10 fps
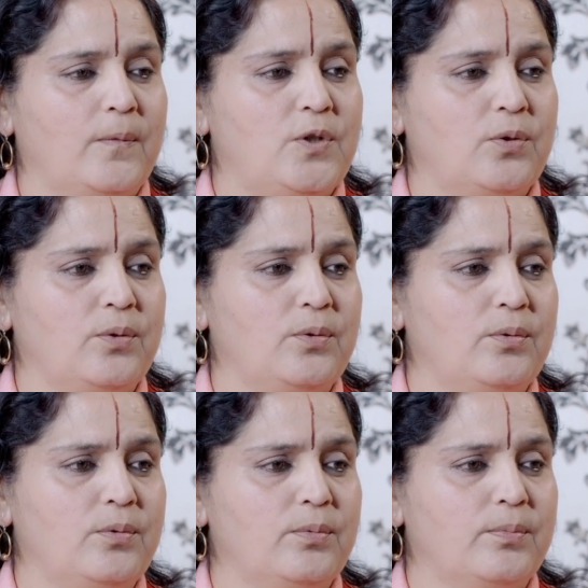
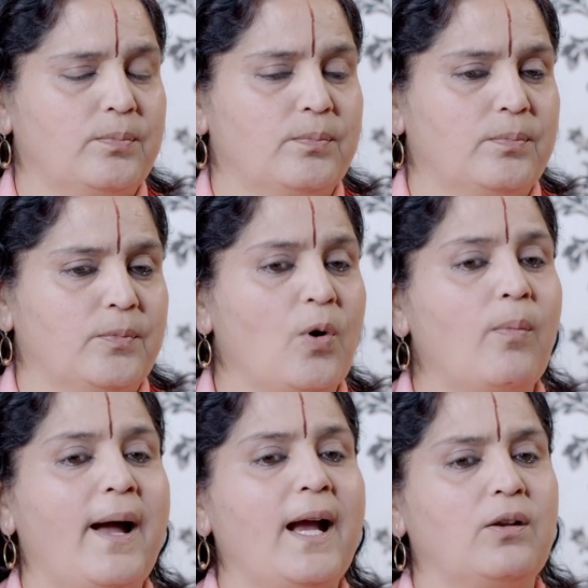to go
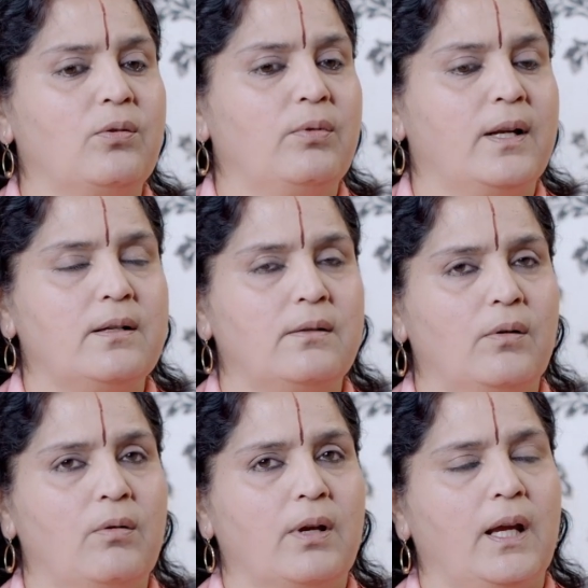back to, and
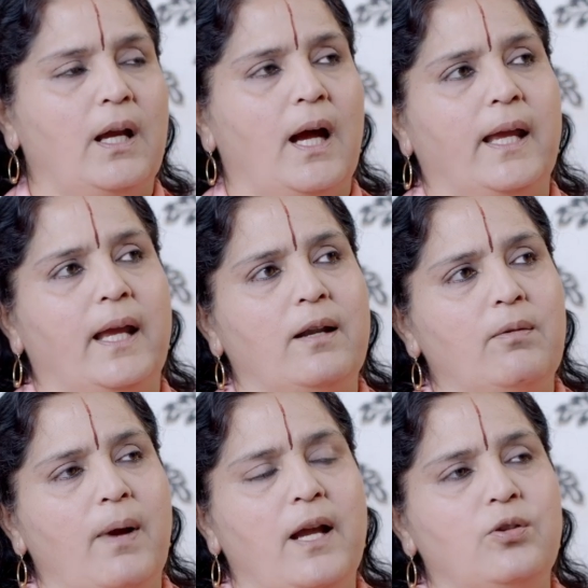okay, I get
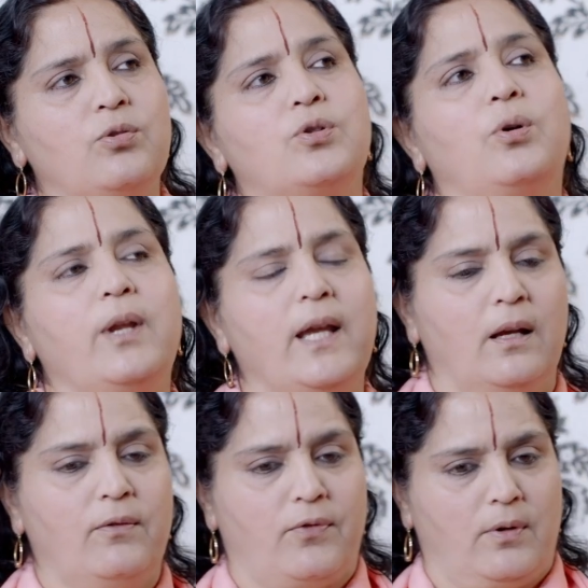my
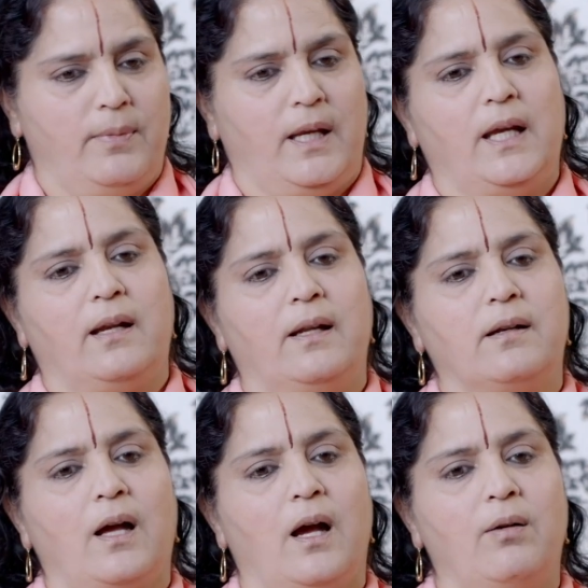tutorial from here
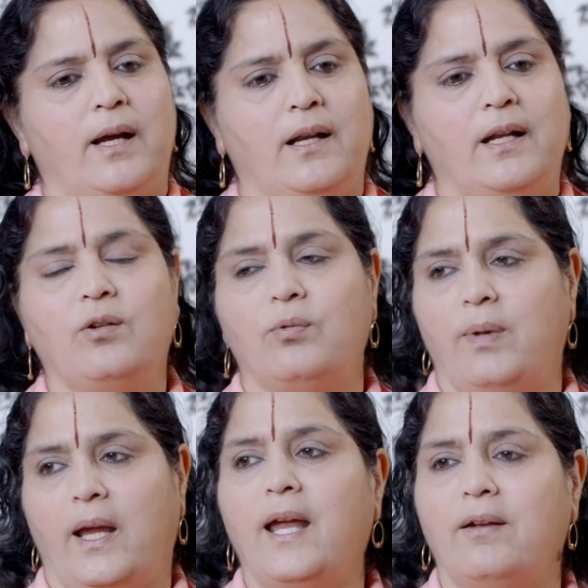that how I need to
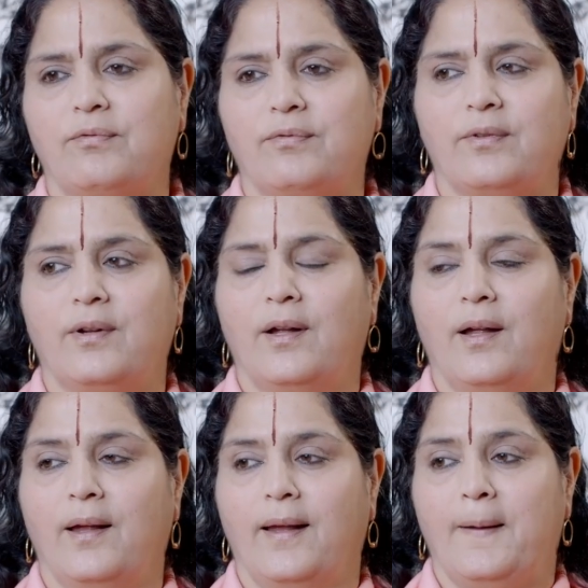behave.
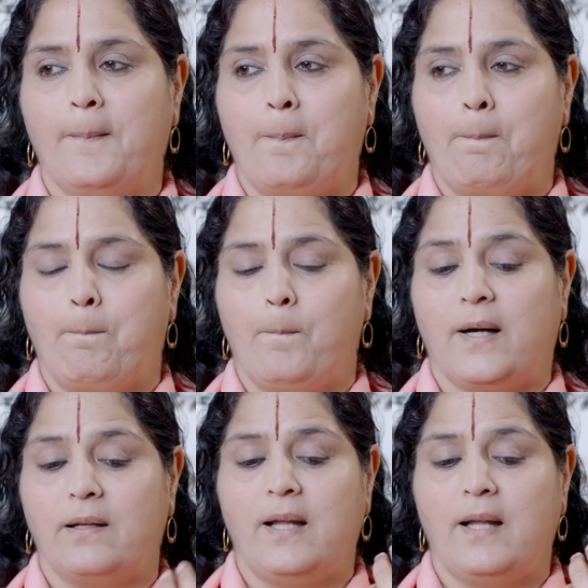But